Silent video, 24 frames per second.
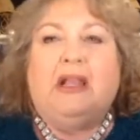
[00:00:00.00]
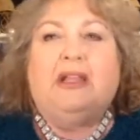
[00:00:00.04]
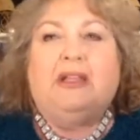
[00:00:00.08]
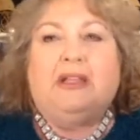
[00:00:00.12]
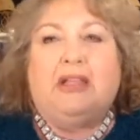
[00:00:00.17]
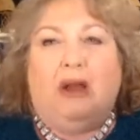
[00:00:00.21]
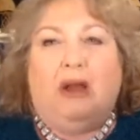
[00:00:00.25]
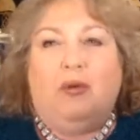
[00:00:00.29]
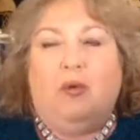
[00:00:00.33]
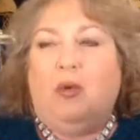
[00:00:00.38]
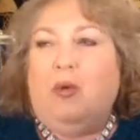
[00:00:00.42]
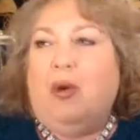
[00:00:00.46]

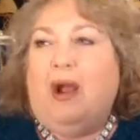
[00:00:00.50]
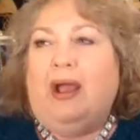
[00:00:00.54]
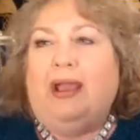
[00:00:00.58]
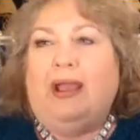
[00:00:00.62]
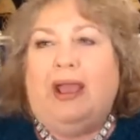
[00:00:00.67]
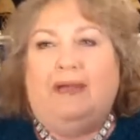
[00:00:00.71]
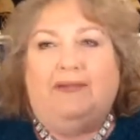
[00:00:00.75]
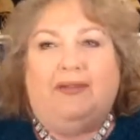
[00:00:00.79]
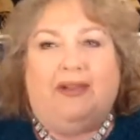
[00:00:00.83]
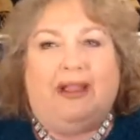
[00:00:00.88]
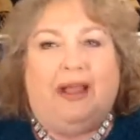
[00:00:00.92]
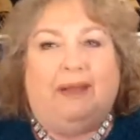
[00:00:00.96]
Go away,
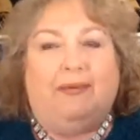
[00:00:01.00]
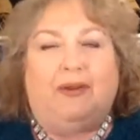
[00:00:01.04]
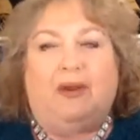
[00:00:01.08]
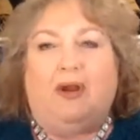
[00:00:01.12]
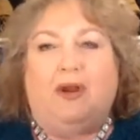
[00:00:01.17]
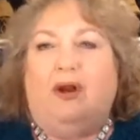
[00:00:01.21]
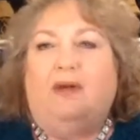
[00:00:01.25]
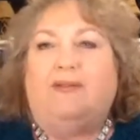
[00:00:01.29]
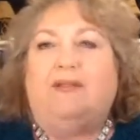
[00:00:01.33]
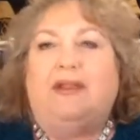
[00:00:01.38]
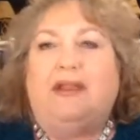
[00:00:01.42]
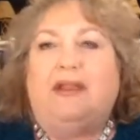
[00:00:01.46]
have a cup of
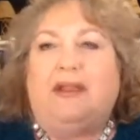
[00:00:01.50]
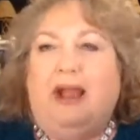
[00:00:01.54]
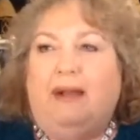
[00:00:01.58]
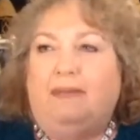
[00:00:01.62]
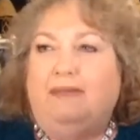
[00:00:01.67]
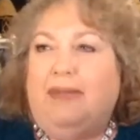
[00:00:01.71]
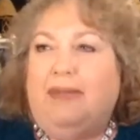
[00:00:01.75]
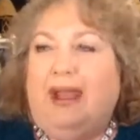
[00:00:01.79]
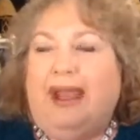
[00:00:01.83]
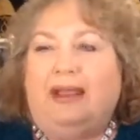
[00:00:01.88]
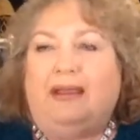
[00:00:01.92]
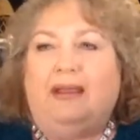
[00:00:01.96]
coffee,
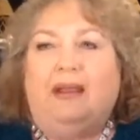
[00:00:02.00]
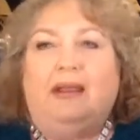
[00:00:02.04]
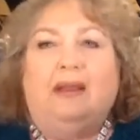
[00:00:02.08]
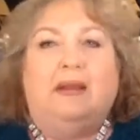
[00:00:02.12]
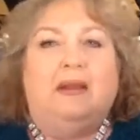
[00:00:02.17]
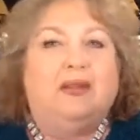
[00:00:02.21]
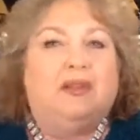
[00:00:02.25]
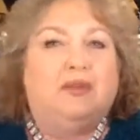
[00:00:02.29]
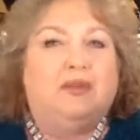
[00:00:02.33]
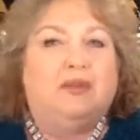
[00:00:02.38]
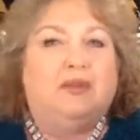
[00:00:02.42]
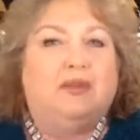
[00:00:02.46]
come back,
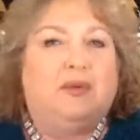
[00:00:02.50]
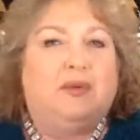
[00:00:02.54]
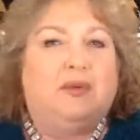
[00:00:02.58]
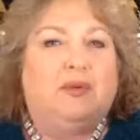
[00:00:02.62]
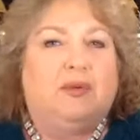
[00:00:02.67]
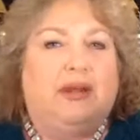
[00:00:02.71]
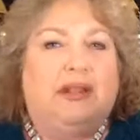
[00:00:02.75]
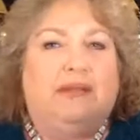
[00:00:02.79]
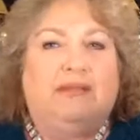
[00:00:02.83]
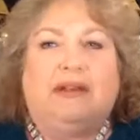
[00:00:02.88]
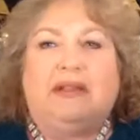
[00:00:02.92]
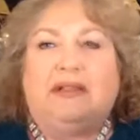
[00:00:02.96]

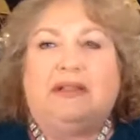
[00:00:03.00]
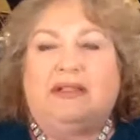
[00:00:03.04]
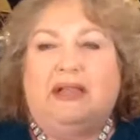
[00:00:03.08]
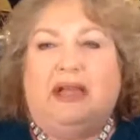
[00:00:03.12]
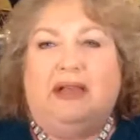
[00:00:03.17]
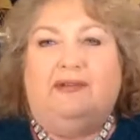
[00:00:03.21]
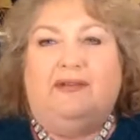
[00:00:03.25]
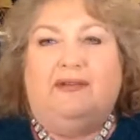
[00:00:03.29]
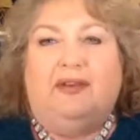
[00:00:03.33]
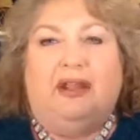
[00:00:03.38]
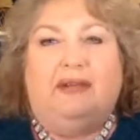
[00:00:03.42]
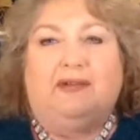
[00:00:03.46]
20 minutes,
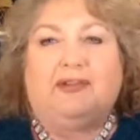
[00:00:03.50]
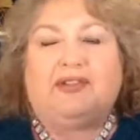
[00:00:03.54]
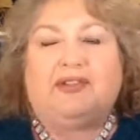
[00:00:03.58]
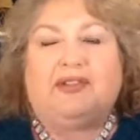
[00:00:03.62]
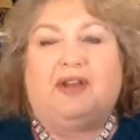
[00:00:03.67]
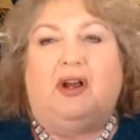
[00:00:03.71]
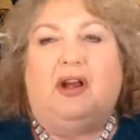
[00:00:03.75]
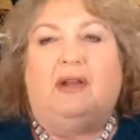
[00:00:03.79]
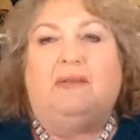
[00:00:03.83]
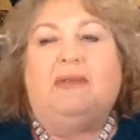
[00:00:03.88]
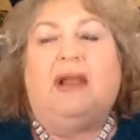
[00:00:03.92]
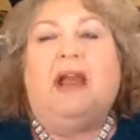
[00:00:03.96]
half an hour's
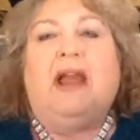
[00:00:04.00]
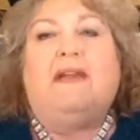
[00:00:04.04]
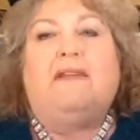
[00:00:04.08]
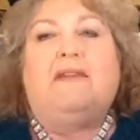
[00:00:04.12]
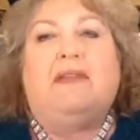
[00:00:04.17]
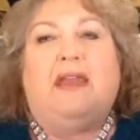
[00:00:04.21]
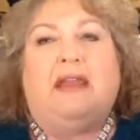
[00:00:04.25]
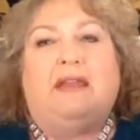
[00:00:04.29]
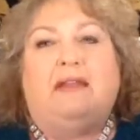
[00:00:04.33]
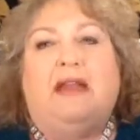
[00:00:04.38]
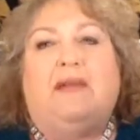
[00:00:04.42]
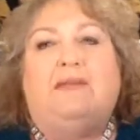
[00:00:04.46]
time,
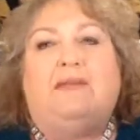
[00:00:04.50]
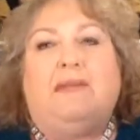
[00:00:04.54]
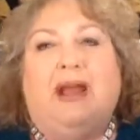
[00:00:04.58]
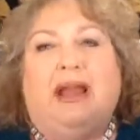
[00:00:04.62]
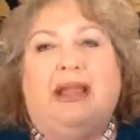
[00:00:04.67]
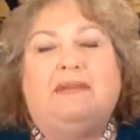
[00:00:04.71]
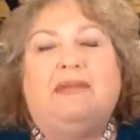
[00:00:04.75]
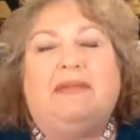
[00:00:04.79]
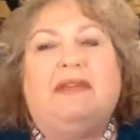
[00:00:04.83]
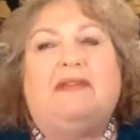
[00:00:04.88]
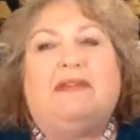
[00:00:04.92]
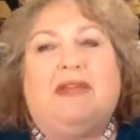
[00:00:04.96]
then
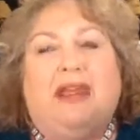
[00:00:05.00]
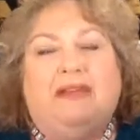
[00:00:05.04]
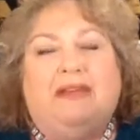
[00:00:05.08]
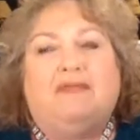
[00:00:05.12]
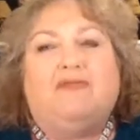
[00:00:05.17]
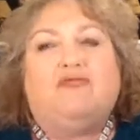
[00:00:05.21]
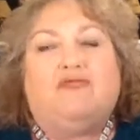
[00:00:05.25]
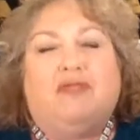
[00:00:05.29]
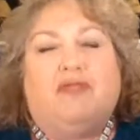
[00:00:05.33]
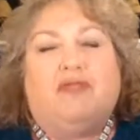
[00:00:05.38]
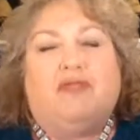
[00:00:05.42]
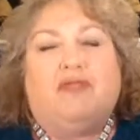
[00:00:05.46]

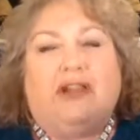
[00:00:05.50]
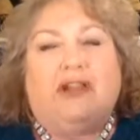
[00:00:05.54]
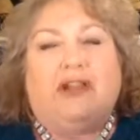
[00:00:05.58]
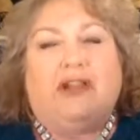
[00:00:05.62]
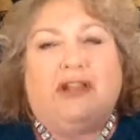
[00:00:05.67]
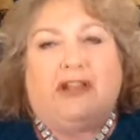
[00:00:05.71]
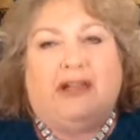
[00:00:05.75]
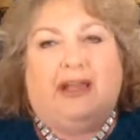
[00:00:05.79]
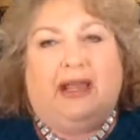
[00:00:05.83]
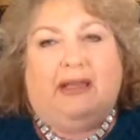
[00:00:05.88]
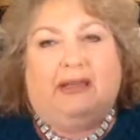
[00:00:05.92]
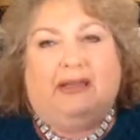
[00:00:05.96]

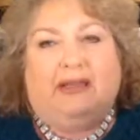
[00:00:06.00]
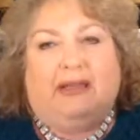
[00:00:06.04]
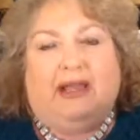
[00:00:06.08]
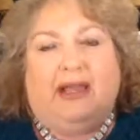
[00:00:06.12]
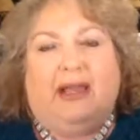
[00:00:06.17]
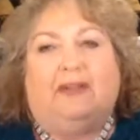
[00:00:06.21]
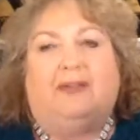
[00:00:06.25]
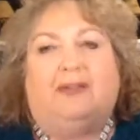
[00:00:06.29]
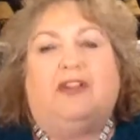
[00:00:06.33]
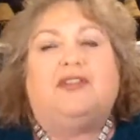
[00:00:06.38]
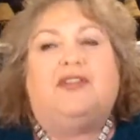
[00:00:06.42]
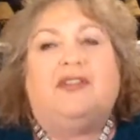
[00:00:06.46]
read out
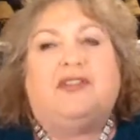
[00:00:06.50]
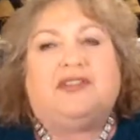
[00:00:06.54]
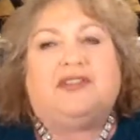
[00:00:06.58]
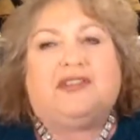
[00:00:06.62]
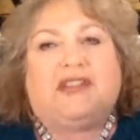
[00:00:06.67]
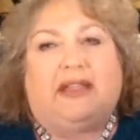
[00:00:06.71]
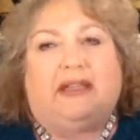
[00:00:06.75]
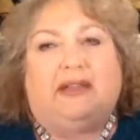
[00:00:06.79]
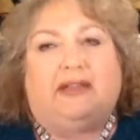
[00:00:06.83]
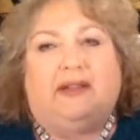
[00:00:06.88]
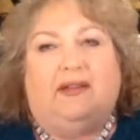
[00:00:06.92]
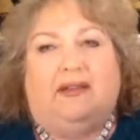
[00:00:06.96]
aloud the
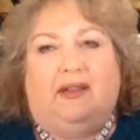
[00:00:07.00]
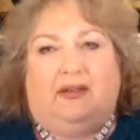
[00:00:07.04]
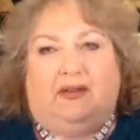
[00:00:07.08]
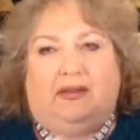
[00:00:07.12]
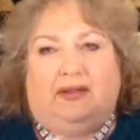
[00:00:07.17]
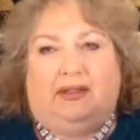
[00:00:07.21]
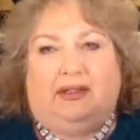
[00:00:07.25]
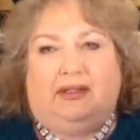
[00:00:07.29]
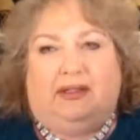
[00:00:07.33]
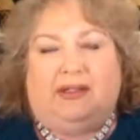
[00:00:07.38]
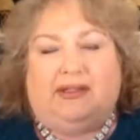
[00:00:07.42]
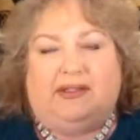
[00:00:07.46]
second thing
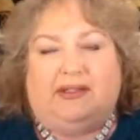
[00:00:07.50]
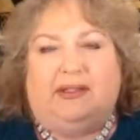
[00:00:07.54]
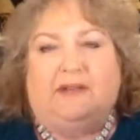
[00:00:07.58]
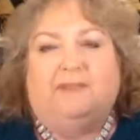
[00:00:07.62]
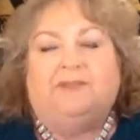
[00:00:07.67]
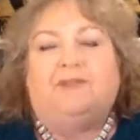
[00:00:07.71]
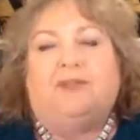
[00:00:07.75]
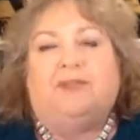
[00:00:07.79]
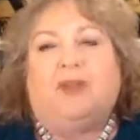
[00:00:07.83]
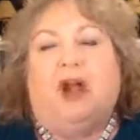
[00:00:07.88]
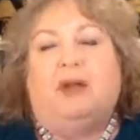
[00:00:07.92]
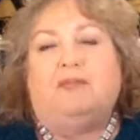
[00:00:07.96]
on your
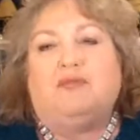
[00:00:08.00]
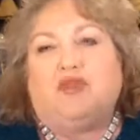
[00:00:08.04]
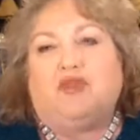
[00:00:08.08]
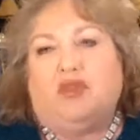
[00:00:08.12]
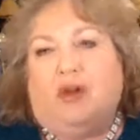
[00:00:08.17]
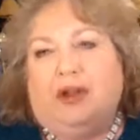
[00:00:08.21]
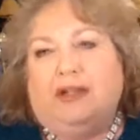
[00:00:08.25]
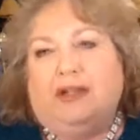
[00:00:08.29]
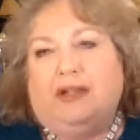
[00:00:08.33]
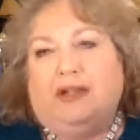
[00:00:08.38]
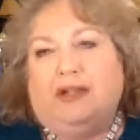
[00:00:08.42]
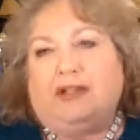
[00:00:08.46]
list.
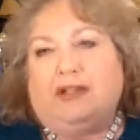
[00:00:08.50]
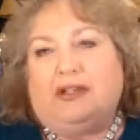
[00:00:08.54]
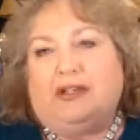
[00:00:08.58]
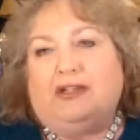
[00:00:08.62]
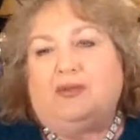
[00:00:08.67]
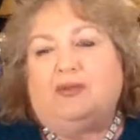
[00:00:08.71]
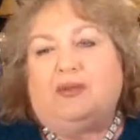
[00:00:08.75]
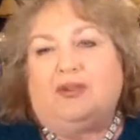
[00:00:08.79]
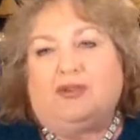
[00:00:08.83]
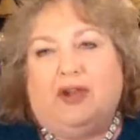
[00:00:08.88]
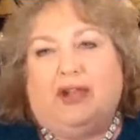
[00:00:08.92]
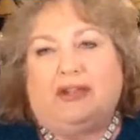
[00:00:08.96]
I'm trying to
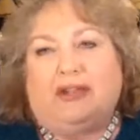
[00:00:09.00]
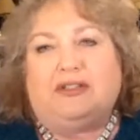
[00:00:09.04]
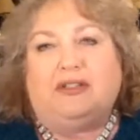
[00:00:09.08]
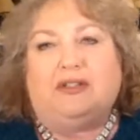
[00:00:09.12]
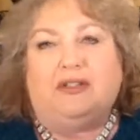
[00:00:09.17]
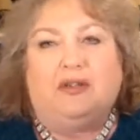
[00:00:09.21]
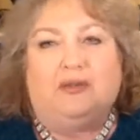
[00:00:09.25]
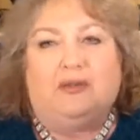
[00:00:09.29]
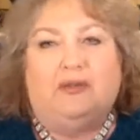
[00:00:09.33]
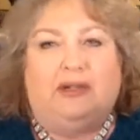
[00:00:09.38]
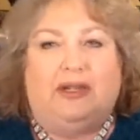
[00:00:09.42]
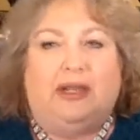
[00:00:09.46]
attract a
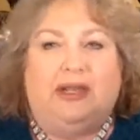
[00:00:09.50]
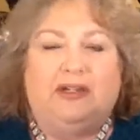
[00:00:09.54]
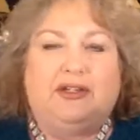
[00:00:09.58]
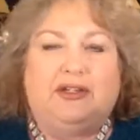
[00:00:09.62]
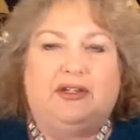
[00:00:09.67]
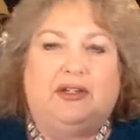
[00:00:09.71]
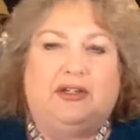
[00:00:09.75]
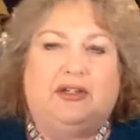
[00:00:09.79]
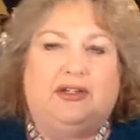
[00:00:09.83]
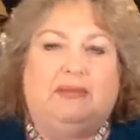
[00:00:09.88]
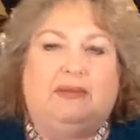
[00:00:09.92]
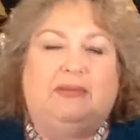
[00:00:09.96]
new
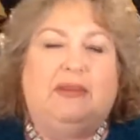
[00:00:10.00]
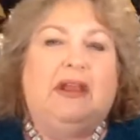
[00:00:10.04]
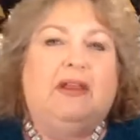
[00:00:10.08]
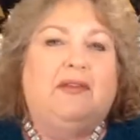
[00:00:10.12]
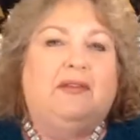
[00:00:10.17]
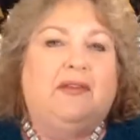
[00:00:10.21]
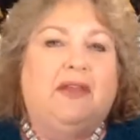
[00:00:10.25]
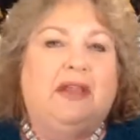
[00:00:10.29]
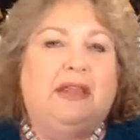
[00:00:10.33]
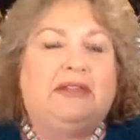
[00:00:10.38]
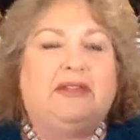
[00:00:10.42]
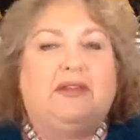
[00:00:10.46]
relationship.
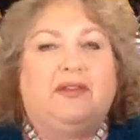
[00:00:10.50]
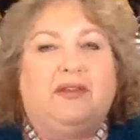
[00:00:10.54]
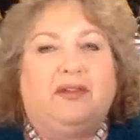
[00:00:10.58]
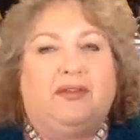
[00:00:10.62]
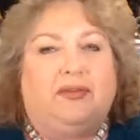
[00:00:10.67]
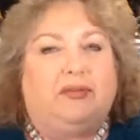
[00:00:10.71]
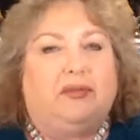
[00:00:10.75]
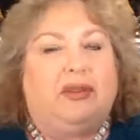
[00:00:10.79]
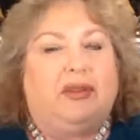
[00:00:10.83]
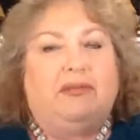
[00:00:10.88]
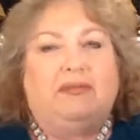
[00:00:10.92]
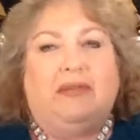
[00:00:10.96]
These are
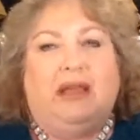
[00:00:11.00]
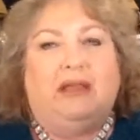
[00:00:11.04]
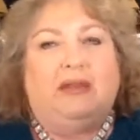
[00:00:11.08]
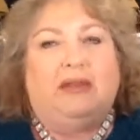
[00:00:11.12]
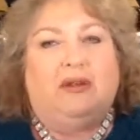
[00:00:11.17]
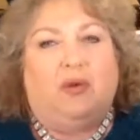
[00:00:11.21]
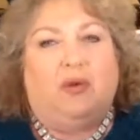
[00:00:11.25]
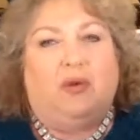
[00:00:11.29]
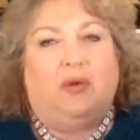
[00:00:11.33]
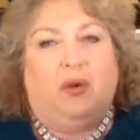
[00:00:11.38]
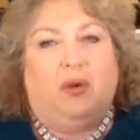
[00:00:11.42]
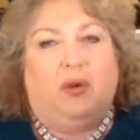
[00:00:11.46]
the 3
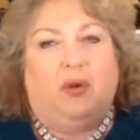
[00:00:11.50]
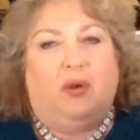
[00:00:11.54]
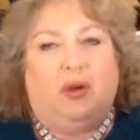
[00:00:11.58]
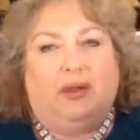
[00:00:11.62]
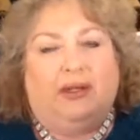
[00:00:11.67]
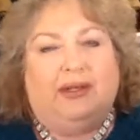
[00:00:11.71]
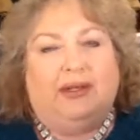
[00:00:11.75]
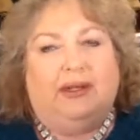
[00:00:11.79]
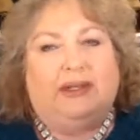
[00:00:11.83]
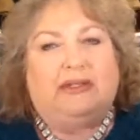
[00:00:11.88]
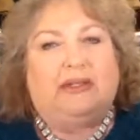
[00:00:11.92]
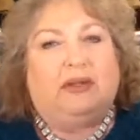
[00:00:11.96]
main
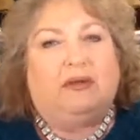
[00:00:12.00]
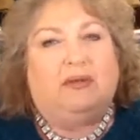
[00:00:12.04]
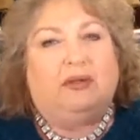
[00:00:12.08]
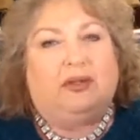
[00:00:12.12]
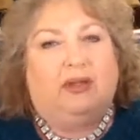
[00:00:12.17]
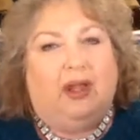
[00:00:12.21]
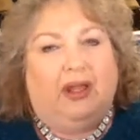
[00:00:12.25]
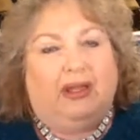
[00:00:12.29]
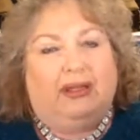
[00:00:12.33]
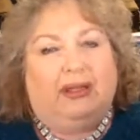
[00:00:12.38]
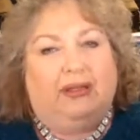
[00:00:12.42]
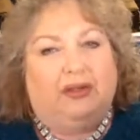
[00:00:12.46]
qualities I would
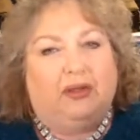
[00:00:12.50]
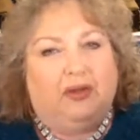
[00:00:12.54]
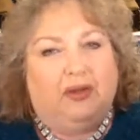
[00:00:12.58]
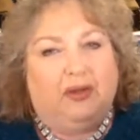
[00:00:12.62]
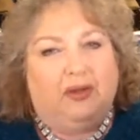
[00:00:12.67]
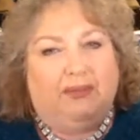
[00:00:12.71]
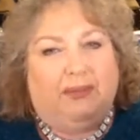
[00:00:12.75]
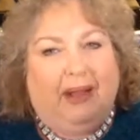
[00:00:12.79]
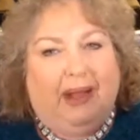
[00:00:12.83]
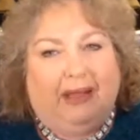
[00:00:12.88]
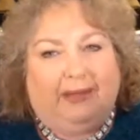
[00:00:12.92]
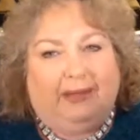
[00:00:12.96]
like in a
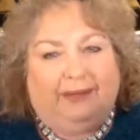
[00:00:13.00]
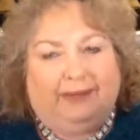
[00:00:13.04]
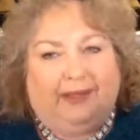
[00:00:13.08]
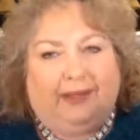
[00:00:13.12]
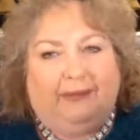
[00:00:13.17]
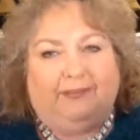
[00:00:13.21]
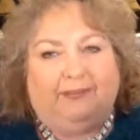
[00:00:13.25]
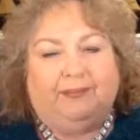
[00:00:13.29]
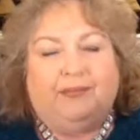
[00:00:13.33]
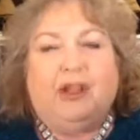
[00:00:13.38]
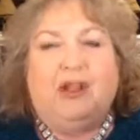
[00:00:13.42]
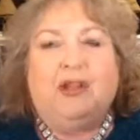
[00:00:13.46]
new
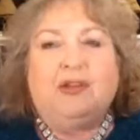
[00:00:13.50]
partner.